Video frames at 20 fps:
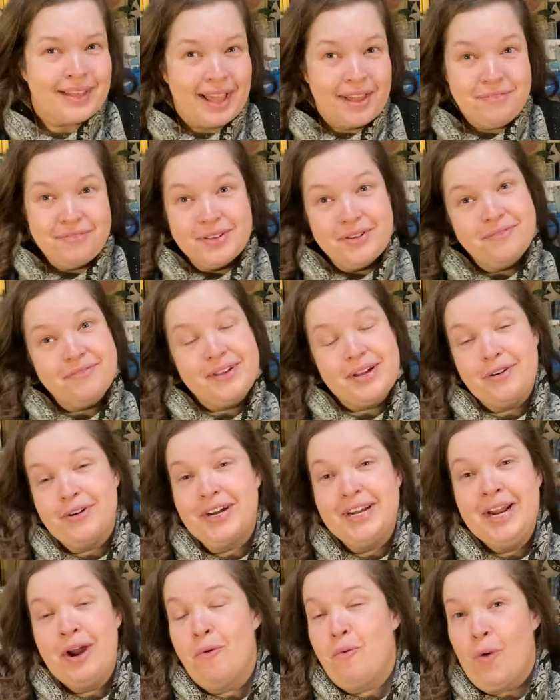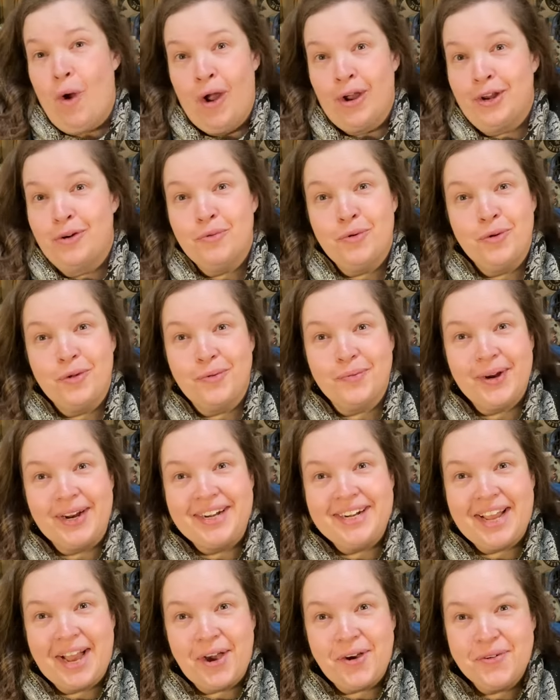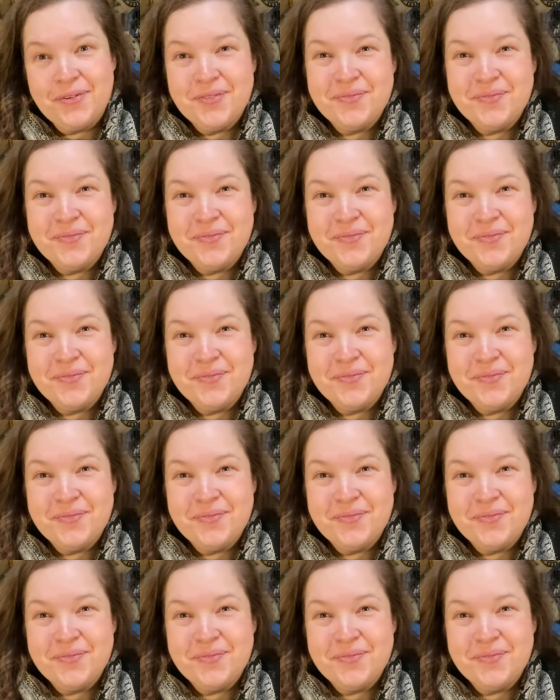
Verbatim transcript: I feel very rock and roll right now.